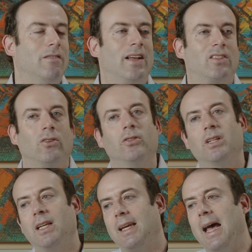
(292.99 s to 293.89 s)
that's all you
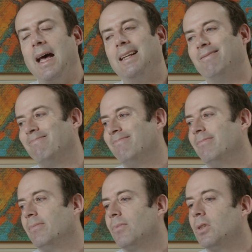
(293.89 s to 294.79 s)
can get,
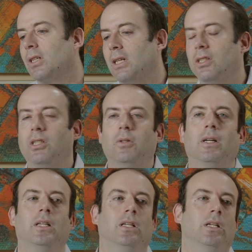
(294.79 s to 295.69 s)
look into
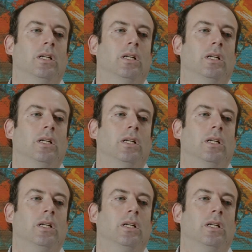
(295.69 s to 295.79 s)
it.